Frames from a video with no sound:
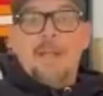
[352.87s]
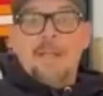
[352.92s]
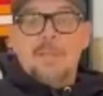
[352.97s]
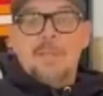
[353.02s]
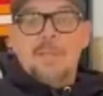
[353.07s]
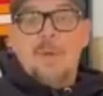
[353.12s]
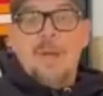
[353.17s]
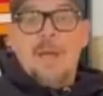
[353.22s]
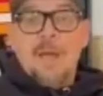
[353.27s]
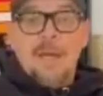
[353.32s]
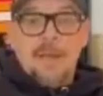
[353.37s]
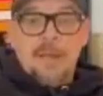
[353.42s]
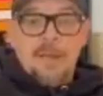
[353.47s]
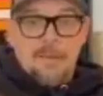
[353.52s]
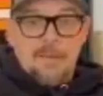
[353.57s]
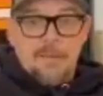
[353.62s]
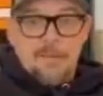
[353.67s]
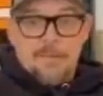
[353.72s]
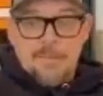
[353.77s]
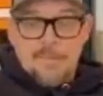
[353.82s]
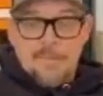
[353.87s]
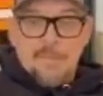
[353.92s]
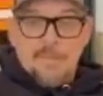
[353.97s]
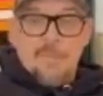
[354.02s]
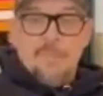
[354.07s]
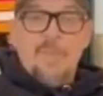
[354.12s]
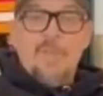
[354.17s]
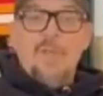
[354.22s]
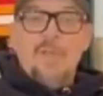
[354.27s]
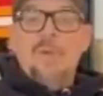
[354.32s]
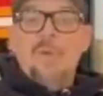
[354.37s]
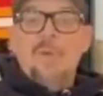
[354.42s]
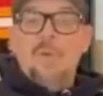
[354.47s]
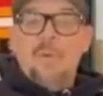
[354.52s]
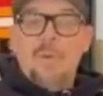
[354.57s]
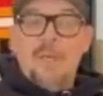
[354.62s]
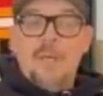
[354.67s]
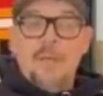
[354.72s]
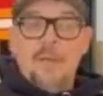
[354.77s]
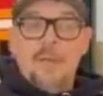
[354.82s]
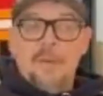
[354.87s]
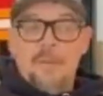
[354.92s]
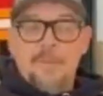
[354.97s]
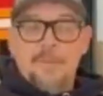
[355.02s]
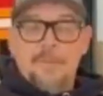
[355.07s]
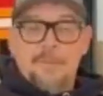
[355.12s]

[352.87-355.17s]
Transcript: That's why we do what we do.